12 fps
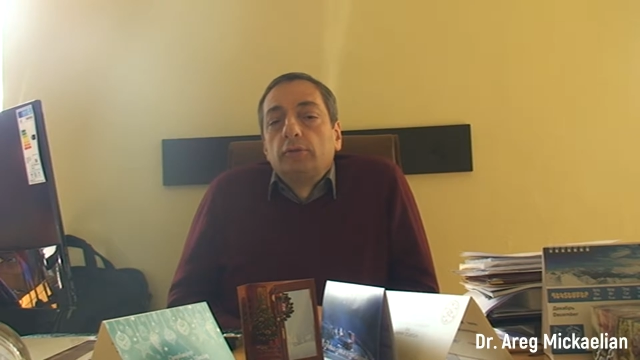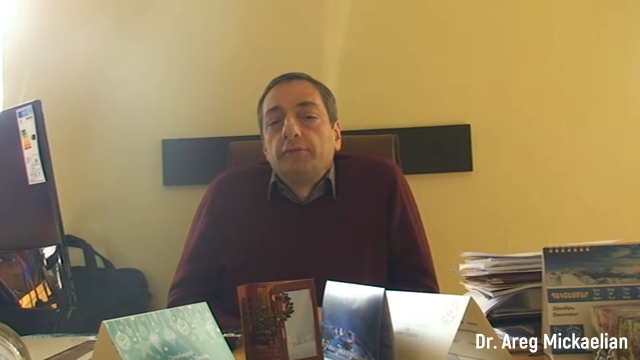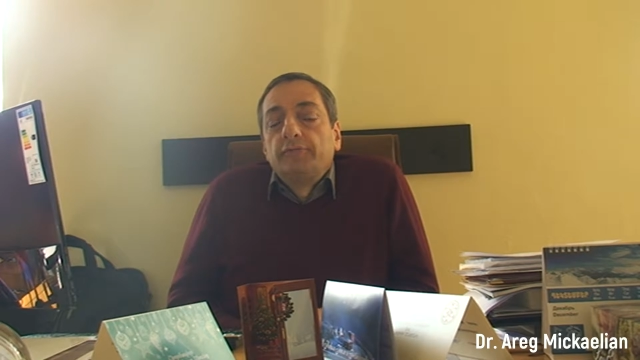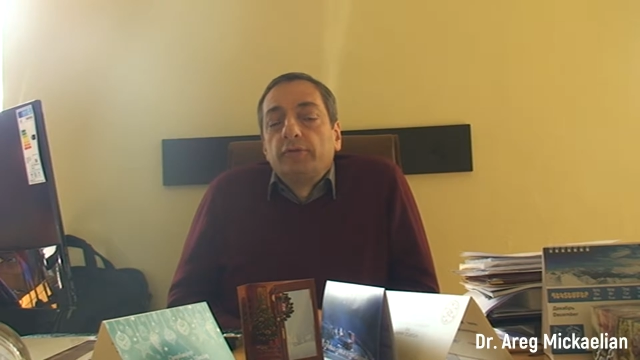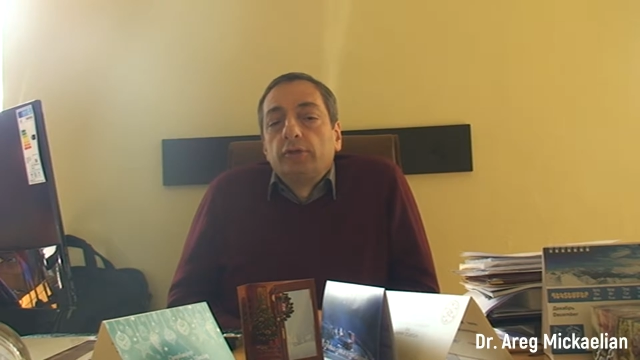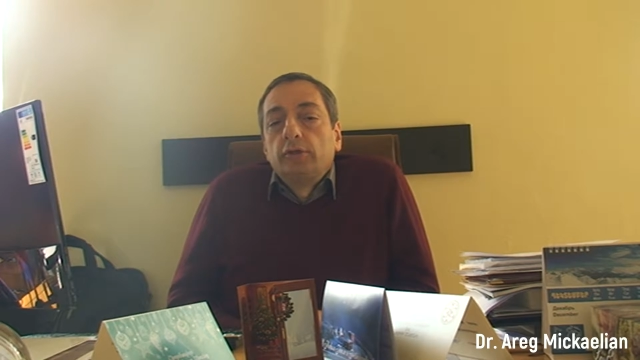
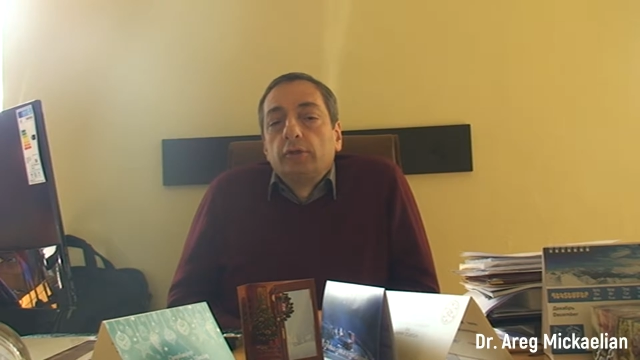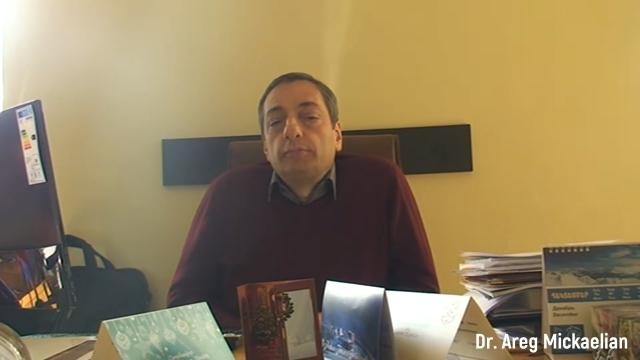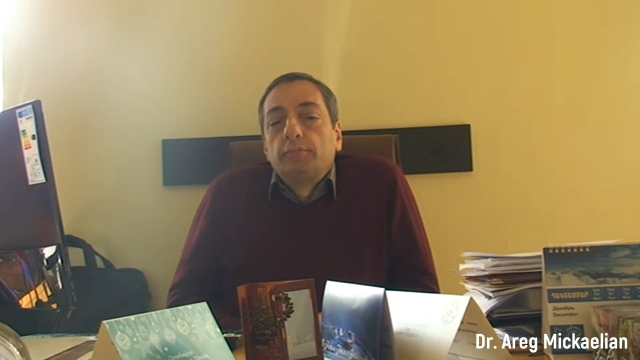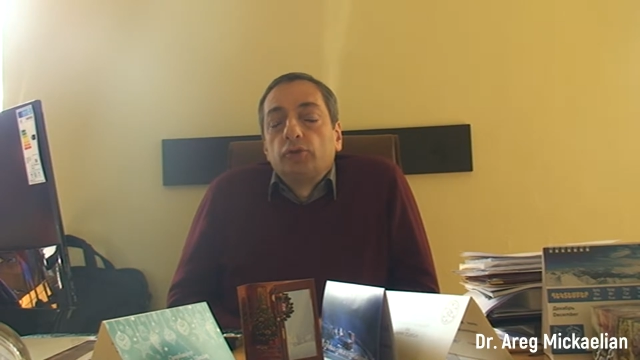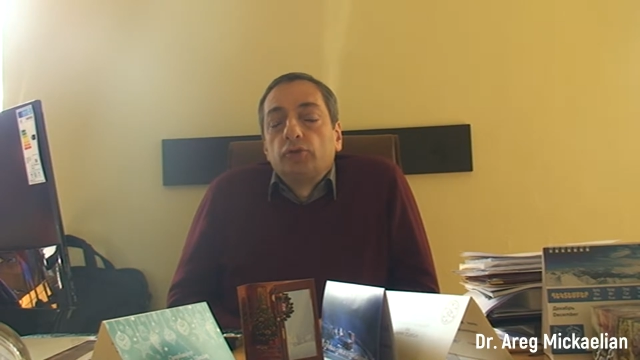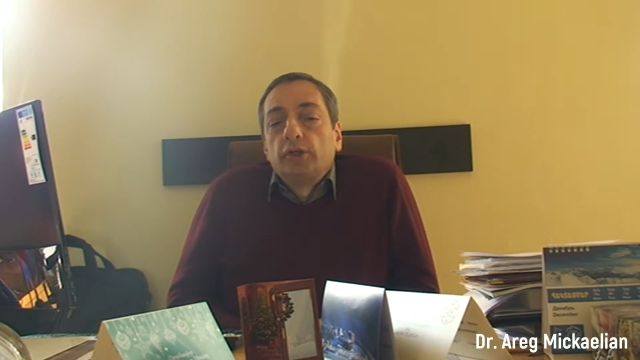different
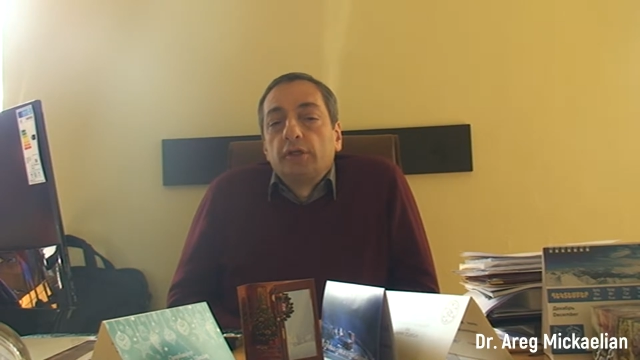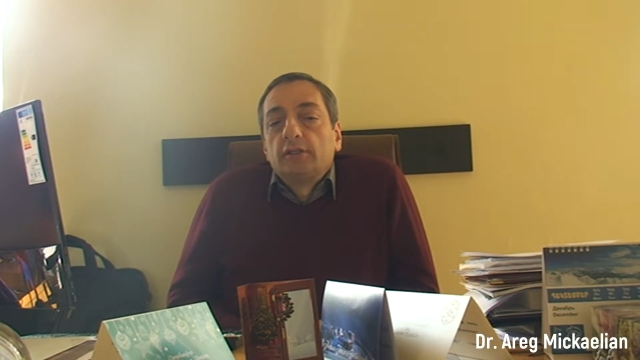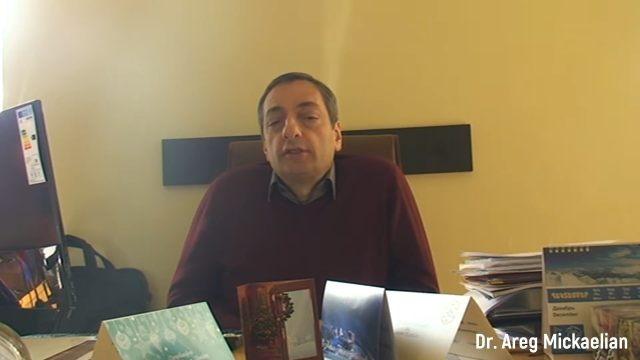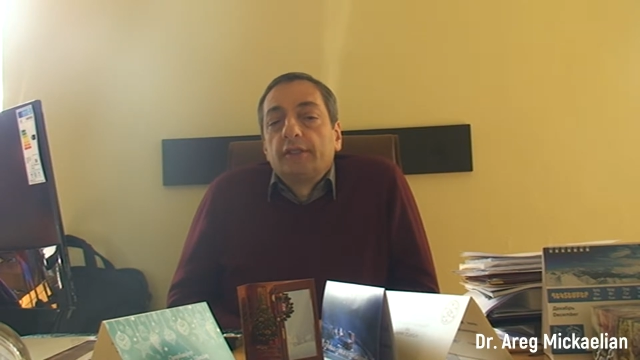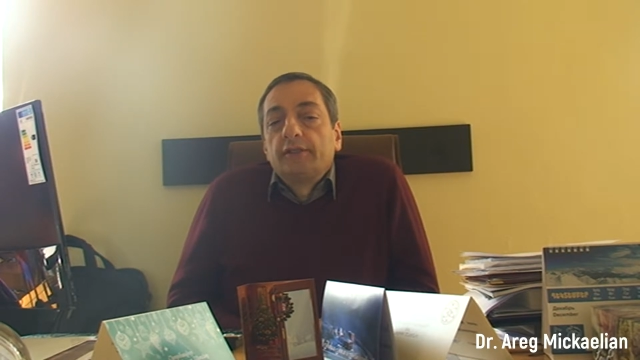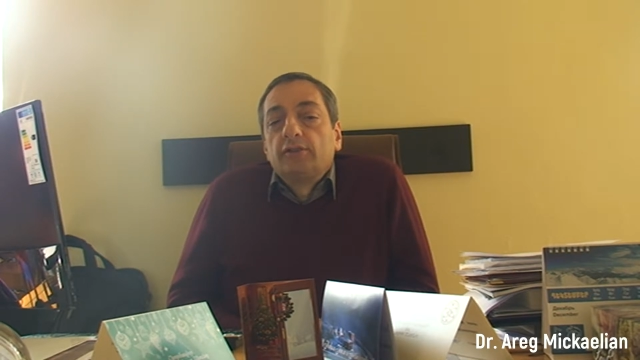
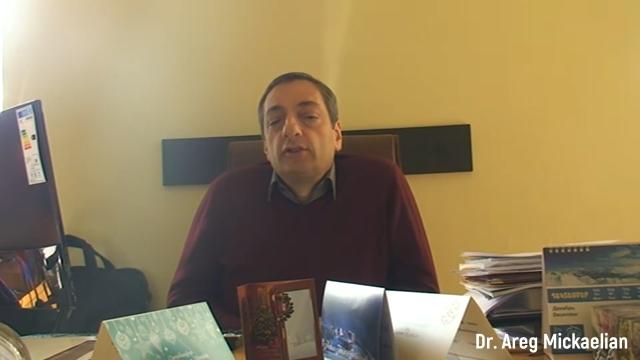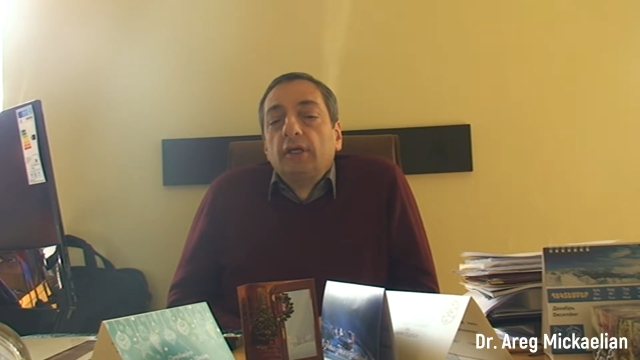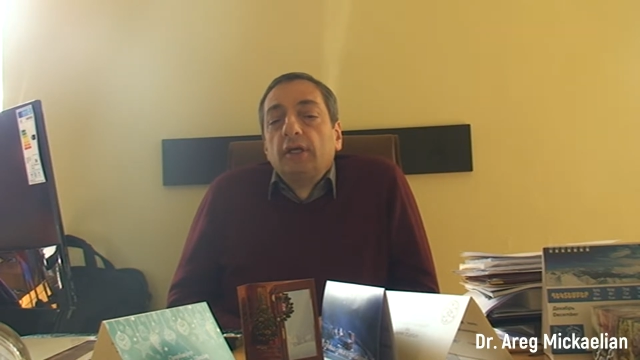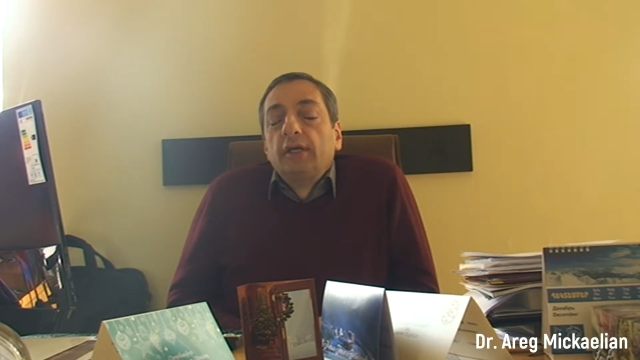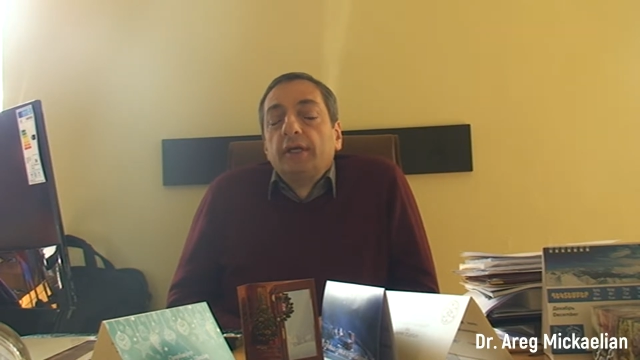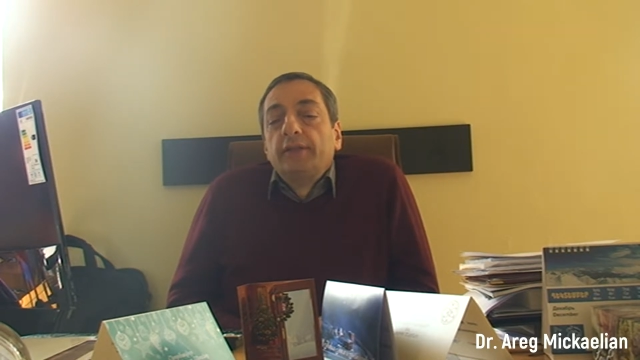projects, that
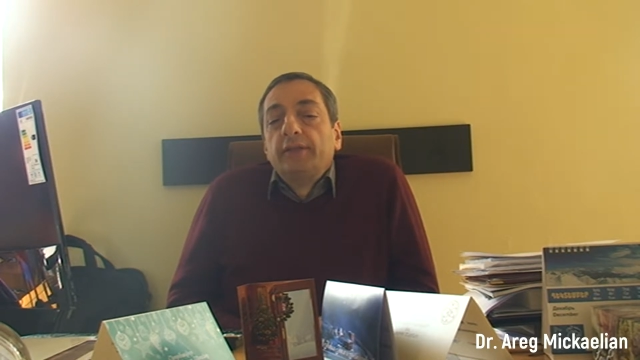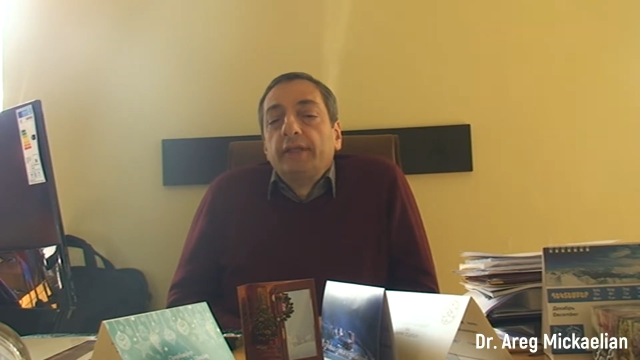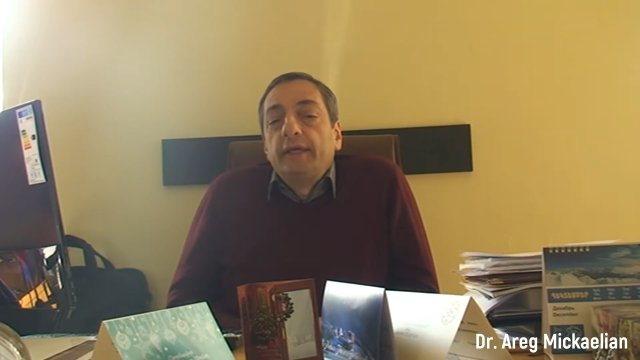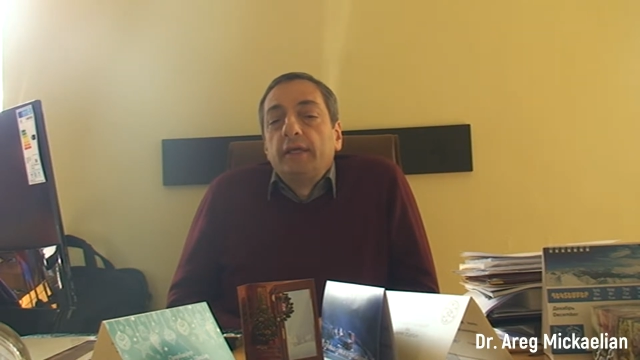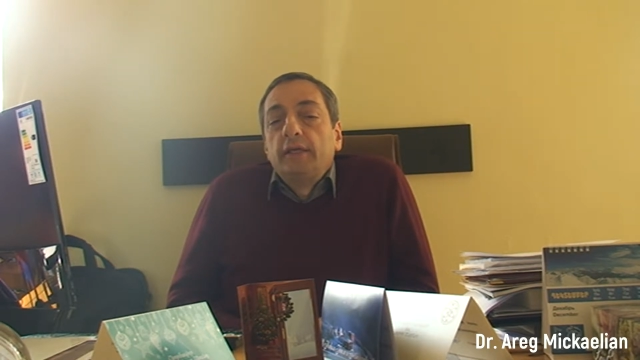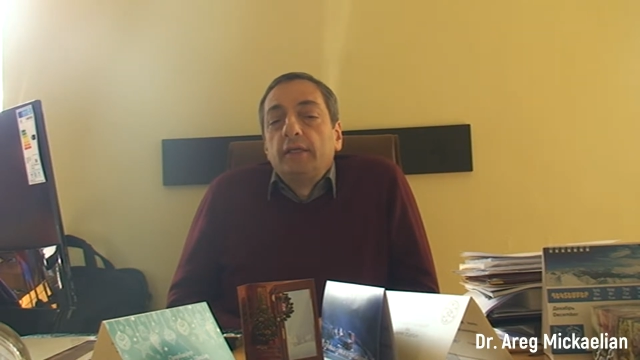
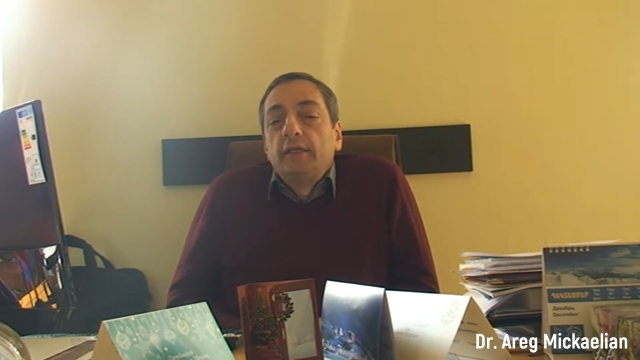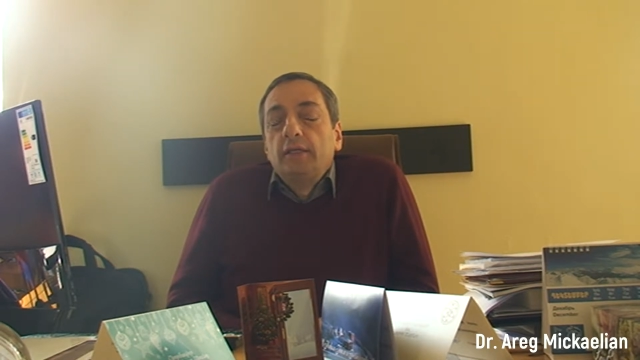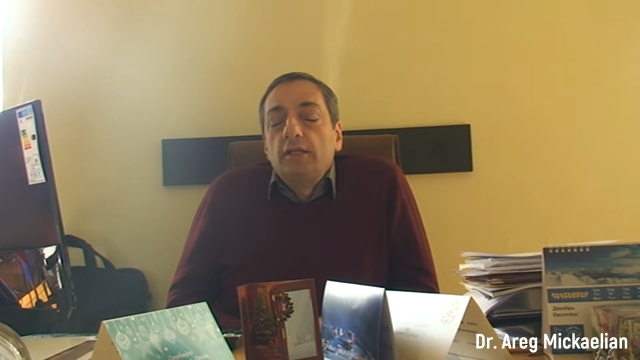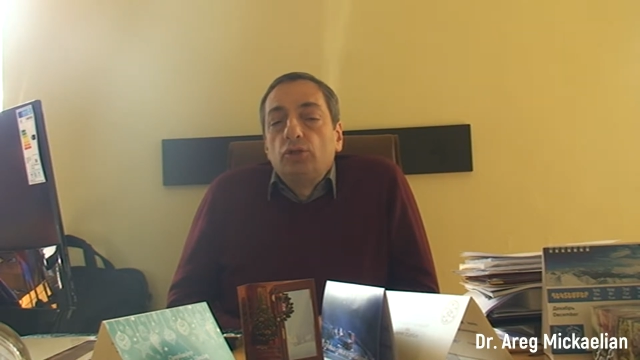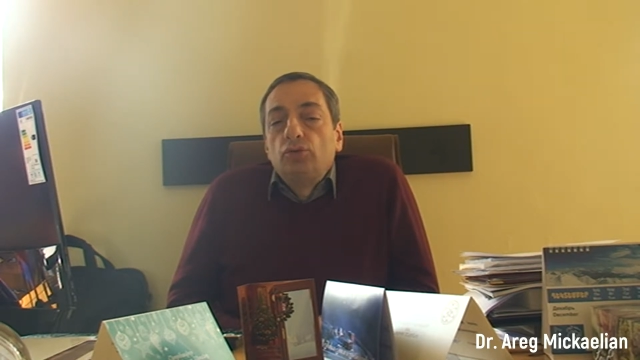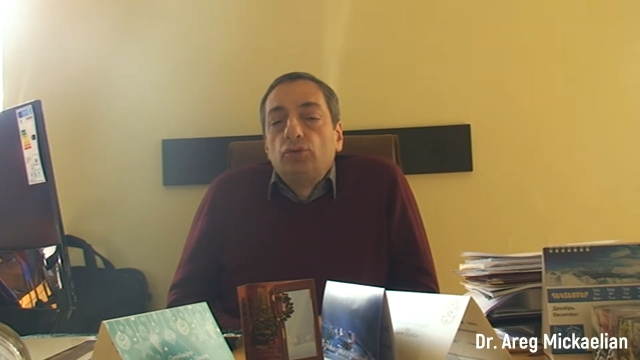they
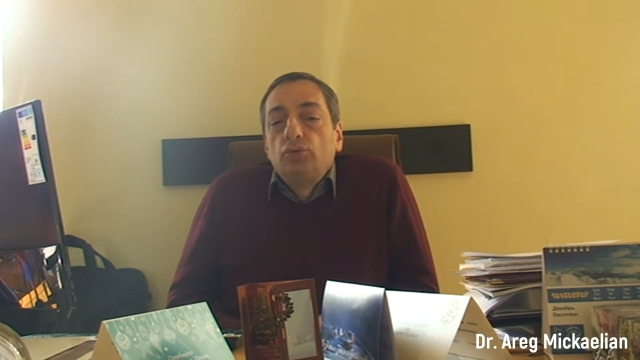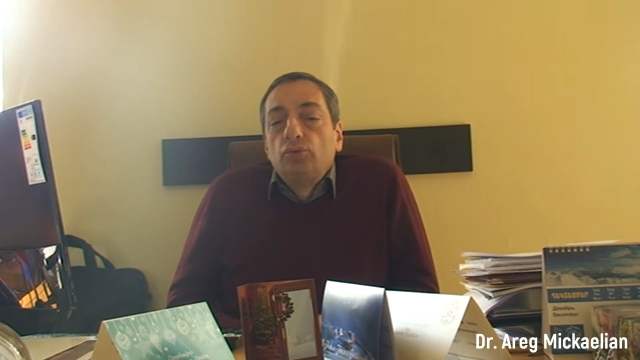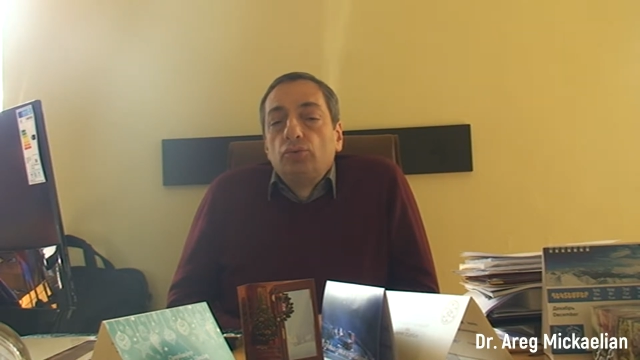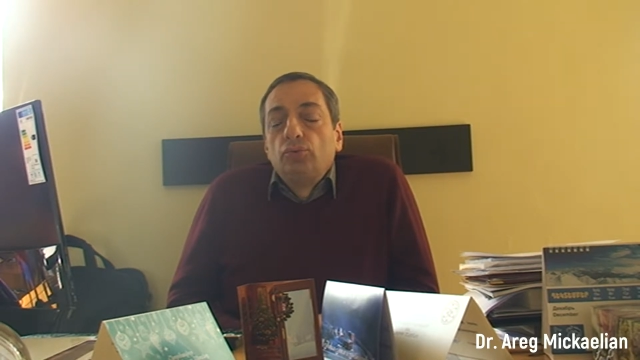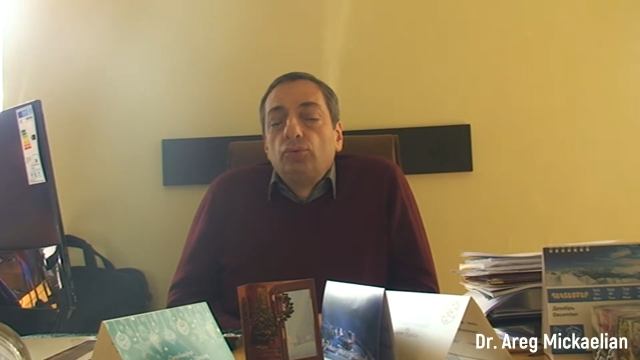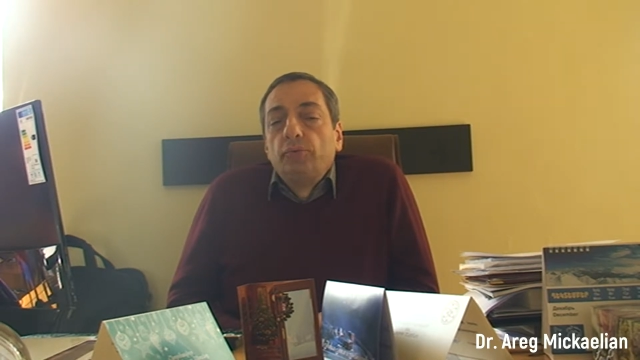need
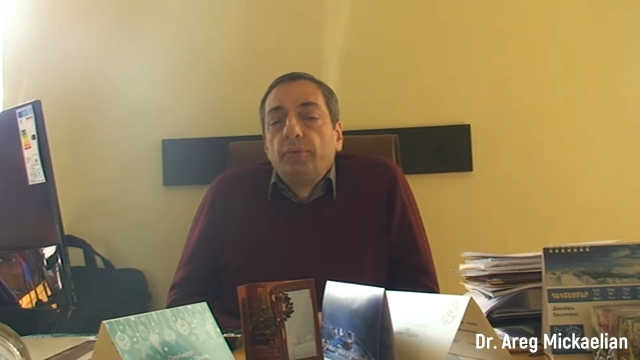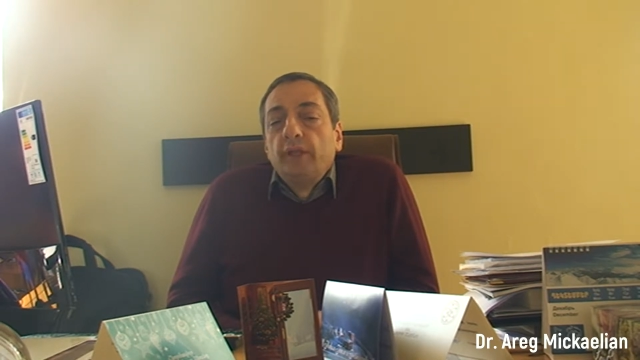to